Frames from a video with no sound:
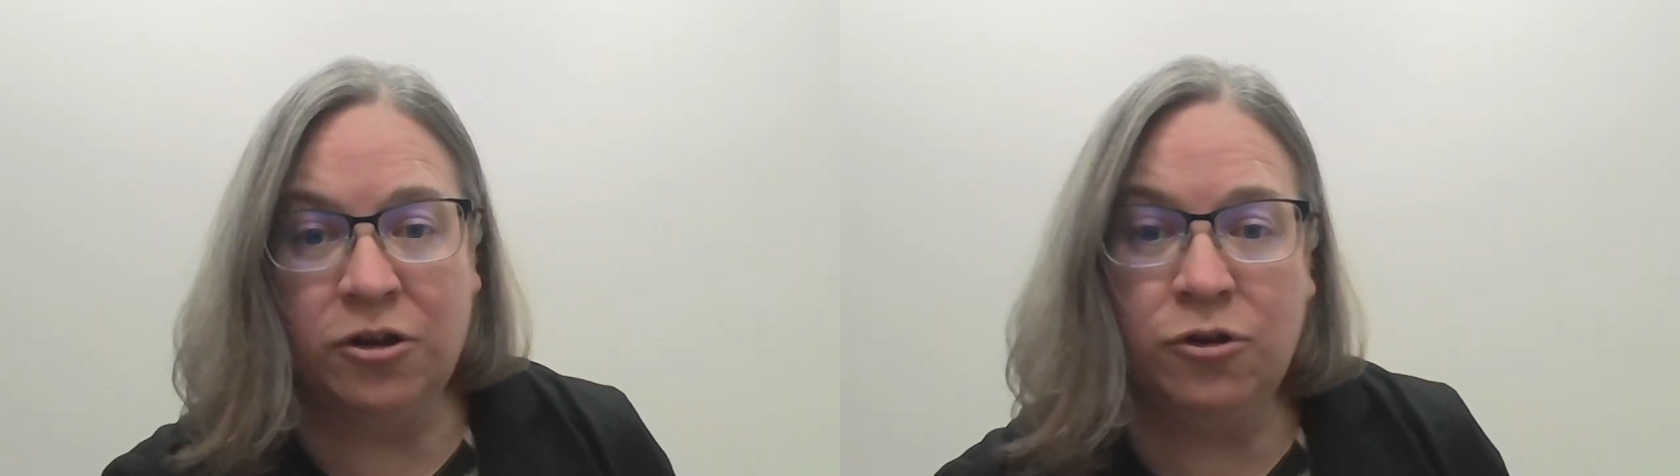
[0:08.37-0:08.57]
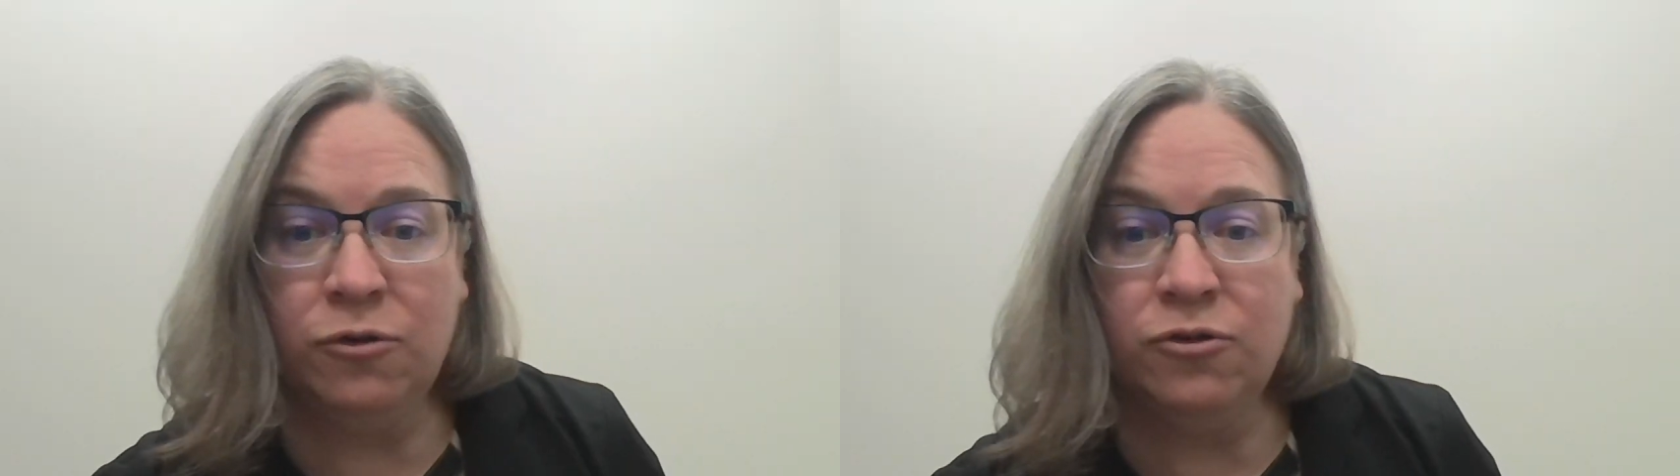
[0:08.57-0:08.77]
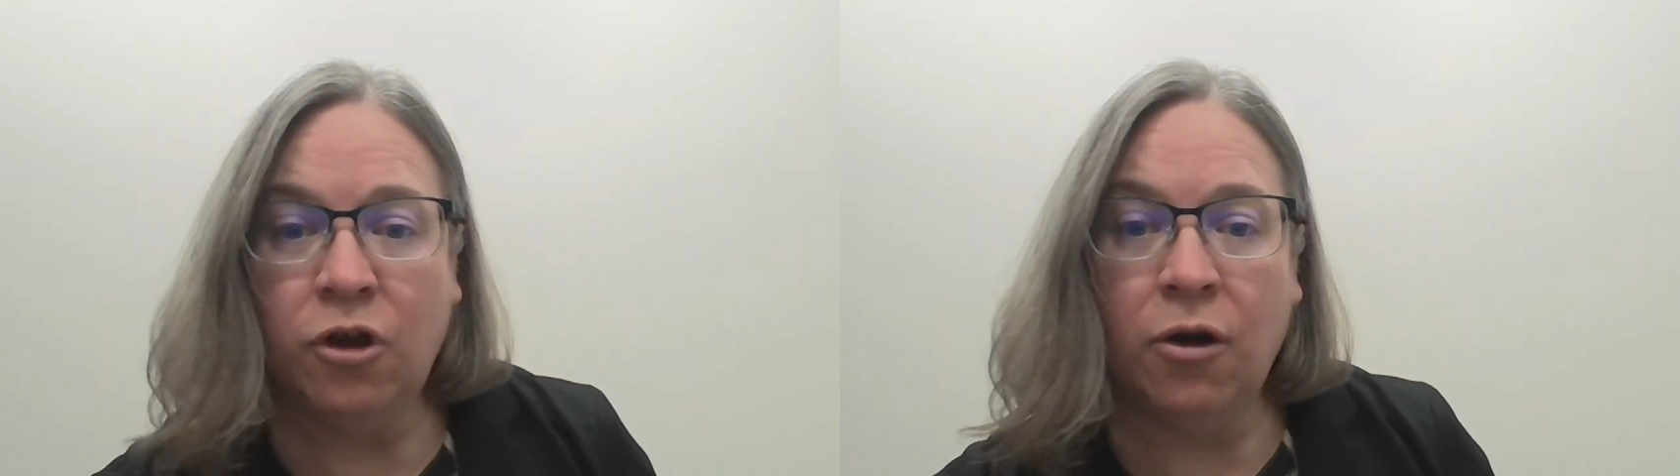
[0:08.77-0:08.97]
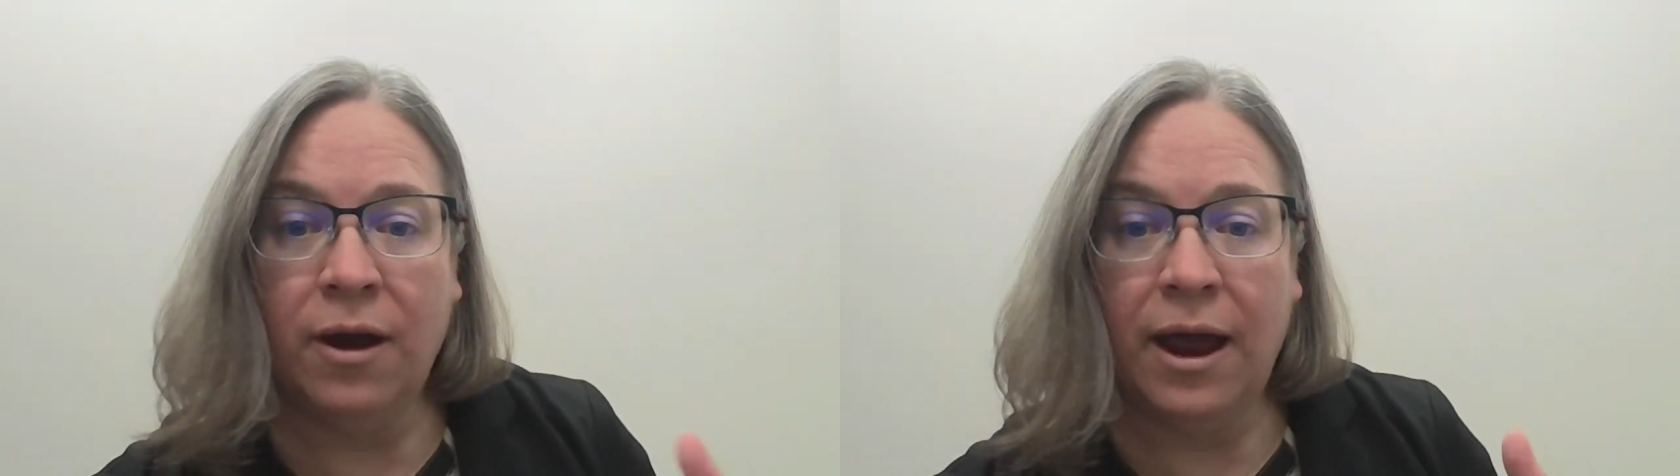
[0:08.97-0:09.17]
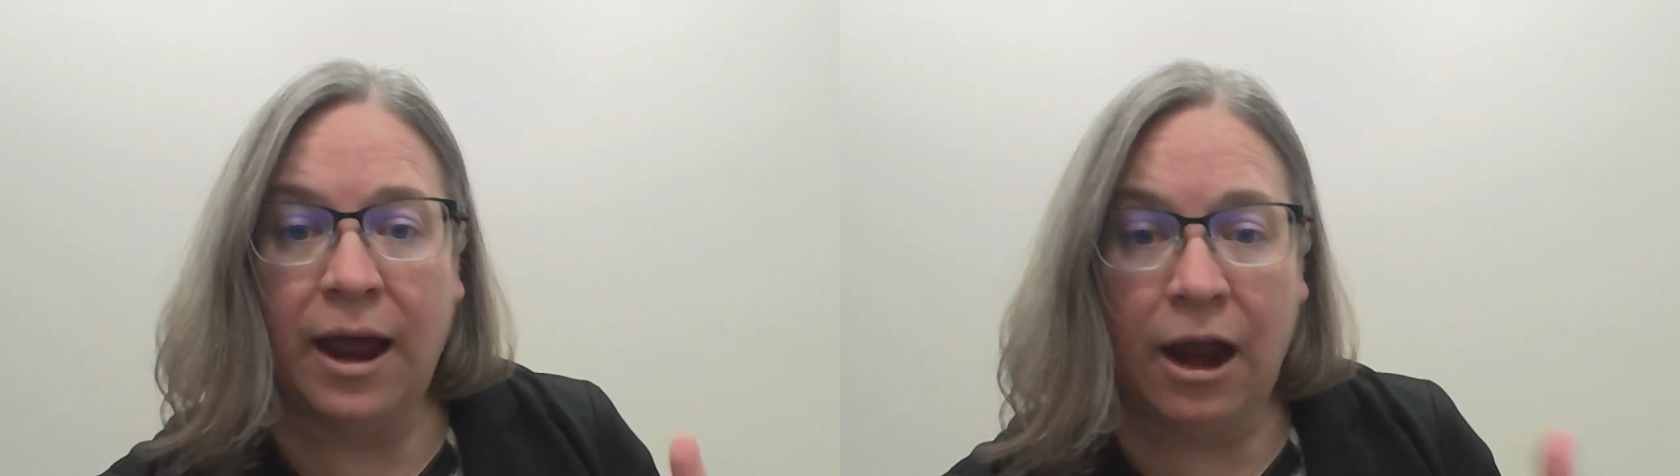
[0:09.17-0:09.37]
use are
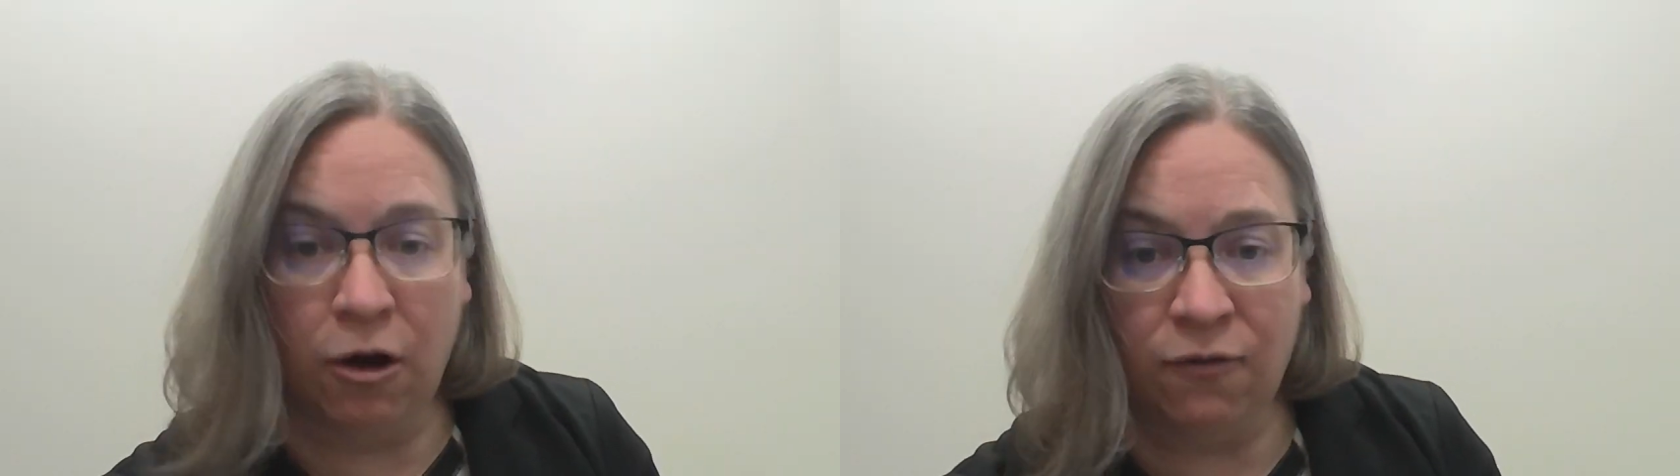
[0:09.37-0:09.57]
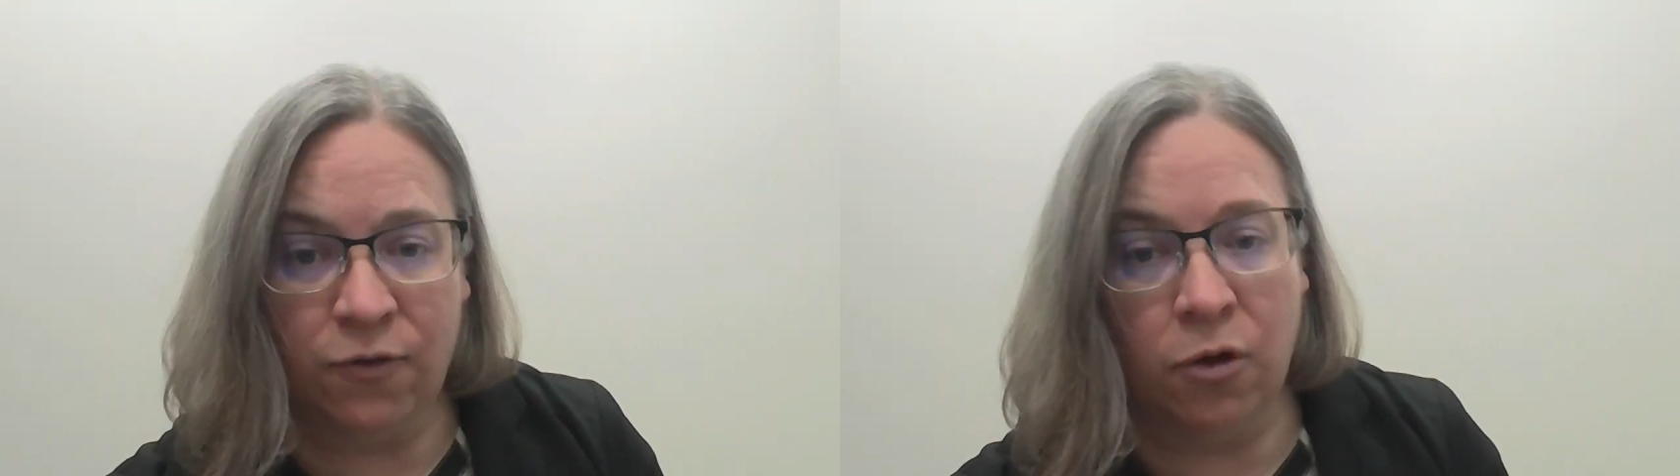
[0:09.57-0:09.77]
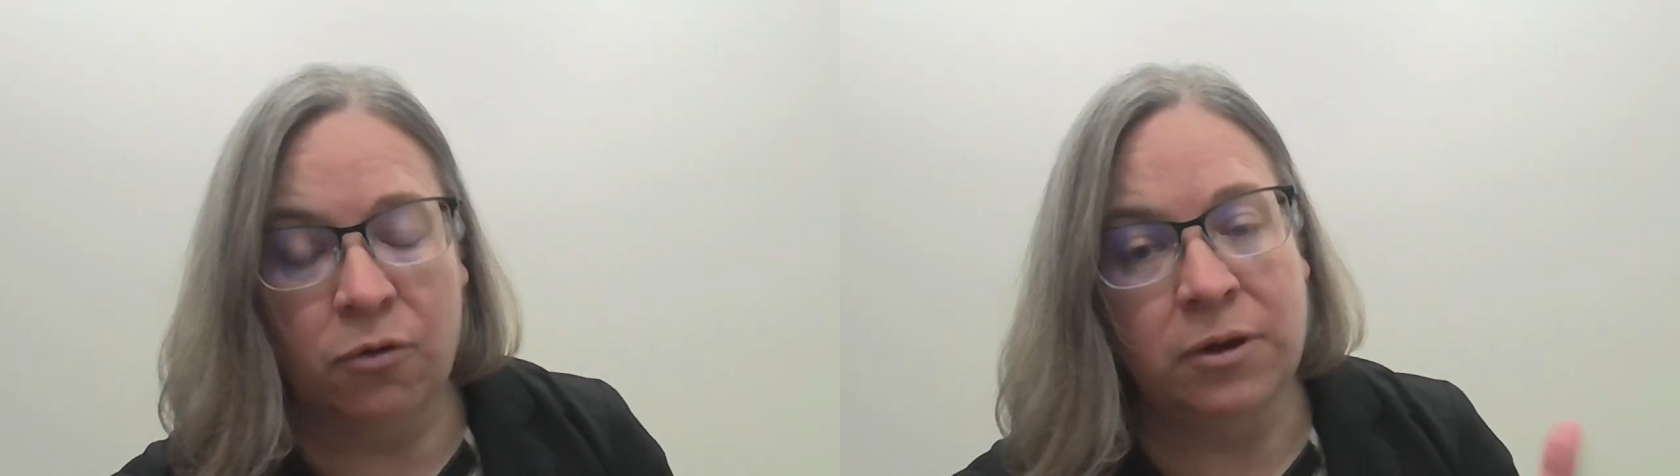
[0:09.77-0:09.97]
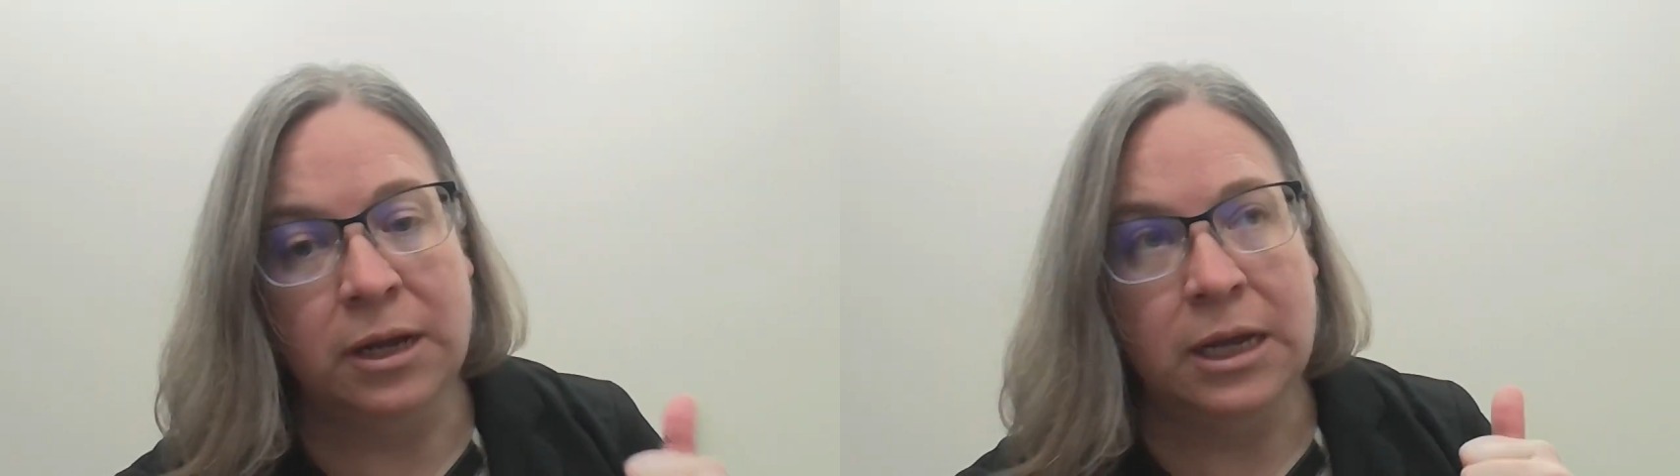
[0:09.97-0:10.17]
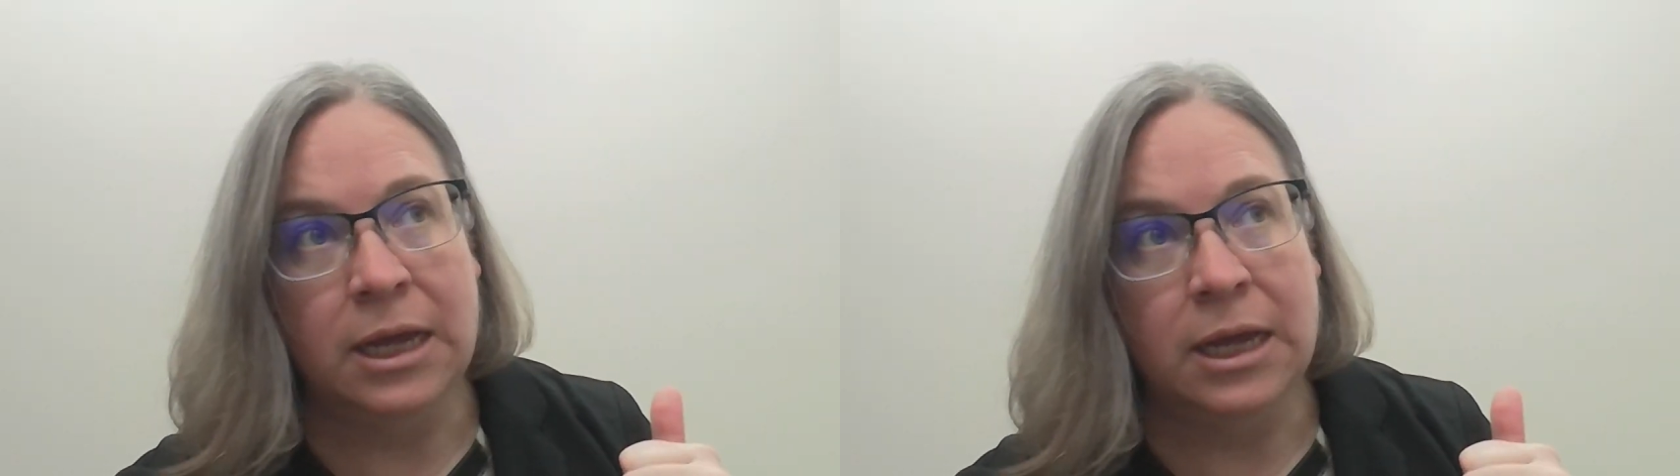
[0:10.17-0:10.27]
aerophone,